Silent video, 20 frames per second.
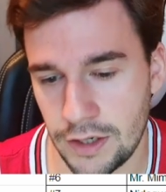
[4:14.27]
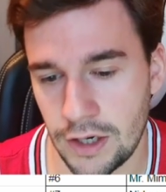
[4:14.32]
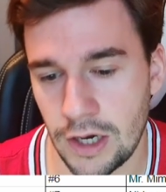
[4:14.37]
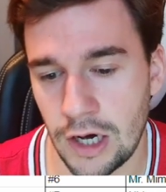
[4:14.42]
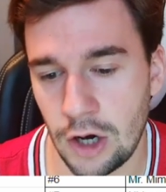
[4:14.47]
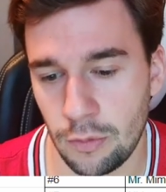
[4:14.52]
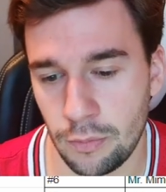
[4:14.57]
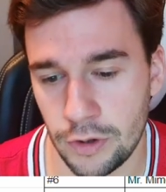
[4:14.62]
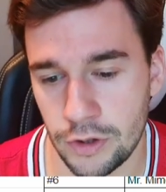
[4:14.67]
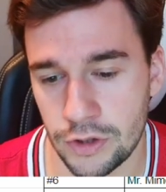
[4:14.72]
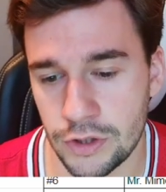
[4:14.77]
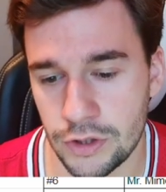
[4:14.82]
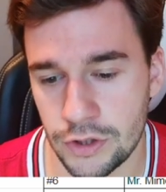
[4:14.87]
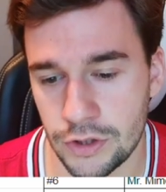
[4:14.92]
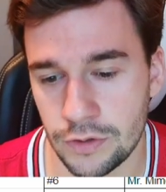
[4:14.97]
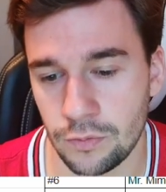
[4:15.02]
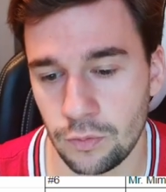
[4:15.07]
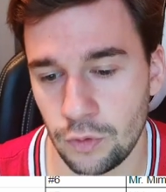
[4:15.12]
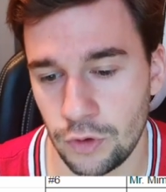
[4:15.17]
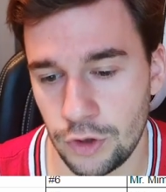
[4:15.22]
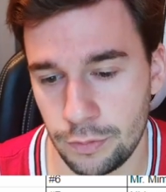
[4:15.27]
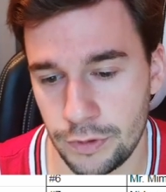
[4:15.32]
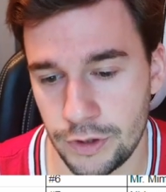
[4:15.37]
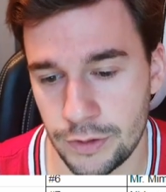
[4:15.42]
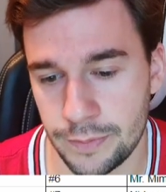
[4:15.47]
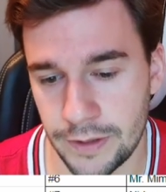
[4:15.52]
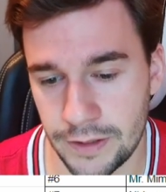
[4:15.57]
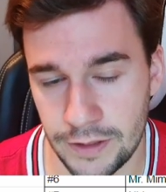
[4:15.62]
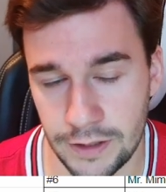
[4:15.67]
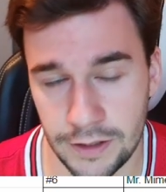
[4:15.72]
how much would you be
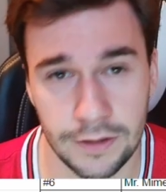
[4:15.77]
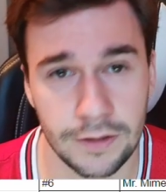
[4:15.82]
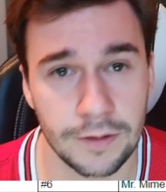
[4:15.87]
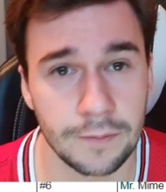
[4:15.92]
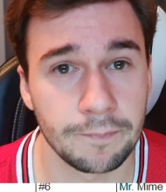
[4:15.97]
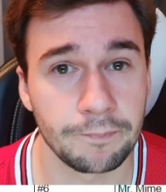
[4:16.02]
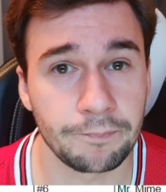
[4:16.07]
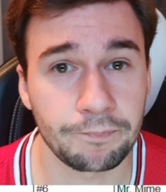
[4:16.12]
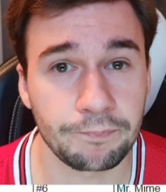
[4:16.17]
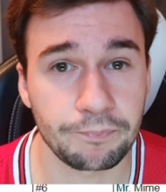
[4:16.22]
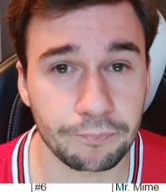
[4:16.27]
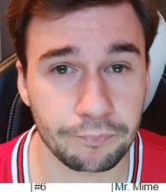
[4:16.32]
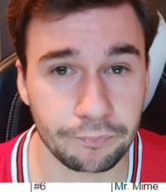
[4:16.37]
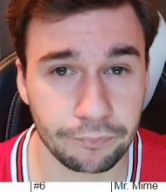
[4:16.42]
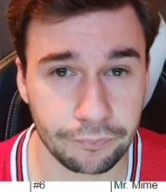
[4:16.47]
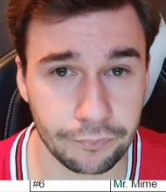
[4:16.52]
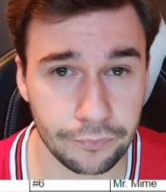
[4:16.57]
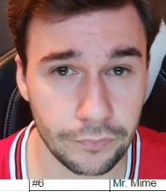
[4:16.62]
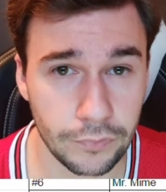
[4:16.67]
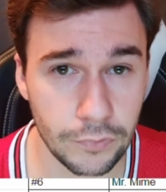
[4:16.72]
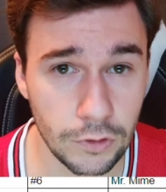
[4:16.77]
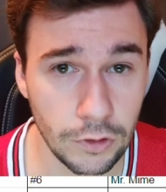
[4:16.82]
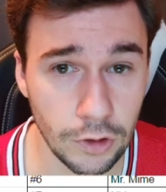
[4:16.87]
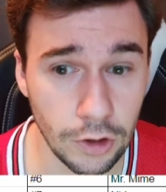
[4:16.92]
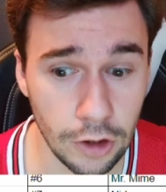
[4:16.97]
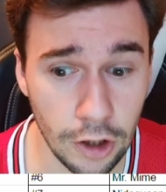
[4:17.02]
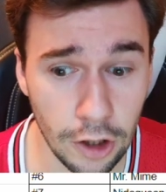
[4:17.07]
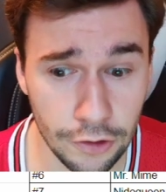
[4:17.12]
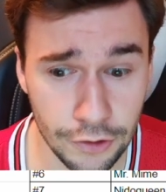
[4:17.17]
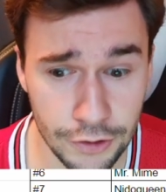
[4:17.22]
spending
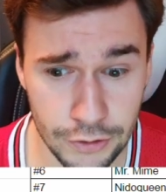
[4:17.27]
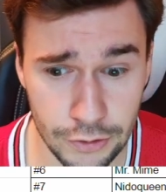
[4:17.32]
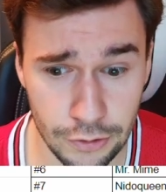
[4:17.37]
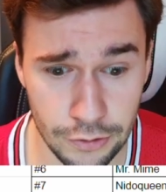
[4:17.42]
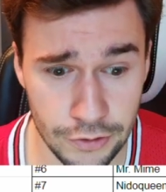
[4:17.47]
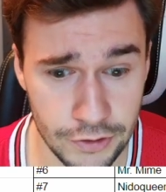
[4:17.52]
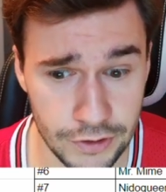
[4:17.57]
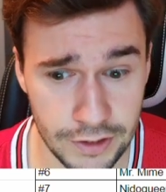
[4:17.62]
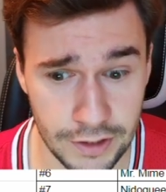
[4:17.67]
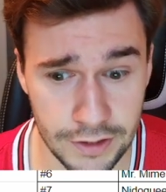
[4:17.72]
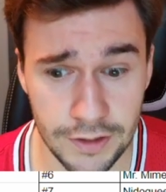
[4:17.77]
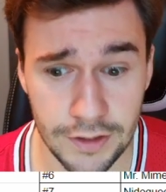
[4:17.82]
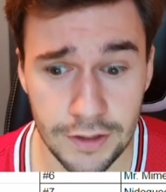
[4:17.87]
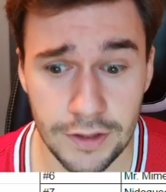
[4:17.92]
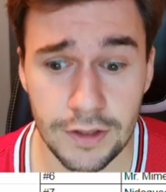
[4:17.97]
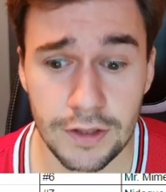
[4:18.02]
on the certain set?